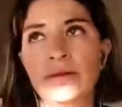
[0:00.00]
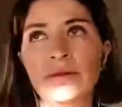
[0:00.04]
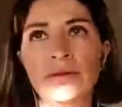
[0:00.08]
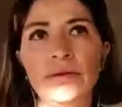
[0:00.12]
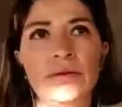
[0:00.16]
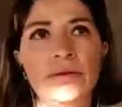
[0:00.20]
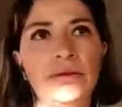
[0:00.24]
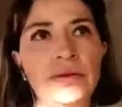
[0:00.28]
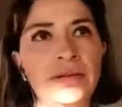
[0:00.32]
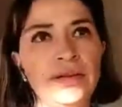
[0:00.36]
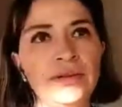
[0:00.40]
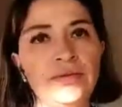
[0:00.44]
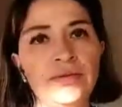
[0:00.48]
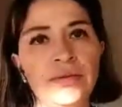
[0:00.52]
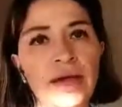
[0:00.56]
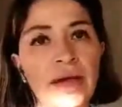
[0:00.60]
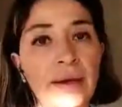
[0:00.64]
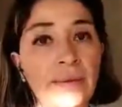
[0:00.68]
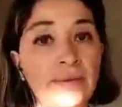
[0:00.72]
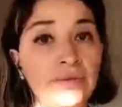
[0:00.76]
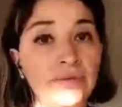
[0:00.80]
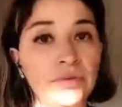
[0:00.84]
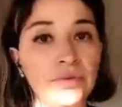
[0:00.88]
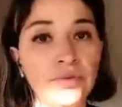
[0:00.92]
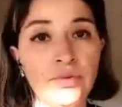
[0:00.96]
You don't need to
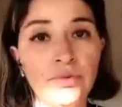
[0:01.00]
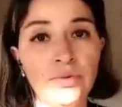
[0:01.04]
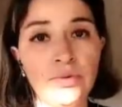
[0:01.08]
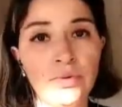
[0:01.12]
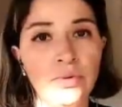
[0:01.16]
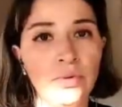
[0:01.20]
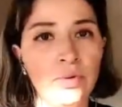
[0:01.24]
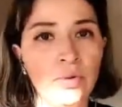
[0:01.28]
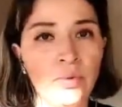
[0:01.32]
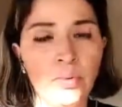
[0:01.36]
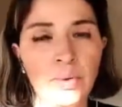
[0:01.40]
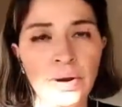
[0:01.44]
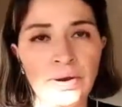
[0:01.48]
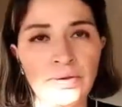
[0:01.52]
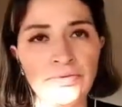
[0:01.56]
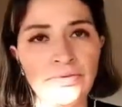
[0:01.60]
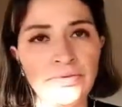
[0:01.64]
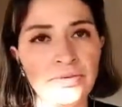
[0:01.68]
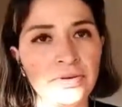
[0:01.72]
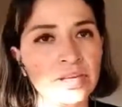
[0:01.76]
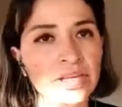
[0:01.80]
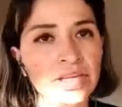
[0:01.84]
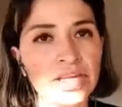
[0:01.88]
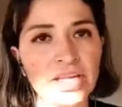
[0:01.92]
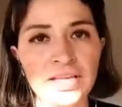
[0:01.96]
have two or one
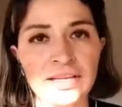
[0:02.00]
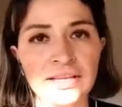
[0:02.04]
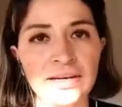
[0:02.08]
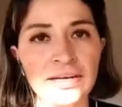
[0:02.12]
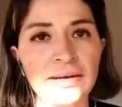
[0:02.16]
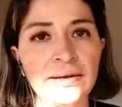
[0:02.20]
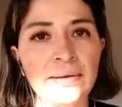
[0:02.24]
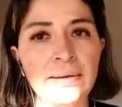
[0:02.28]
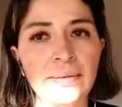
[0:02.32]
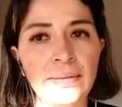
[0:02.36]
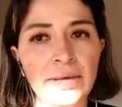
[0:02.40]
for children,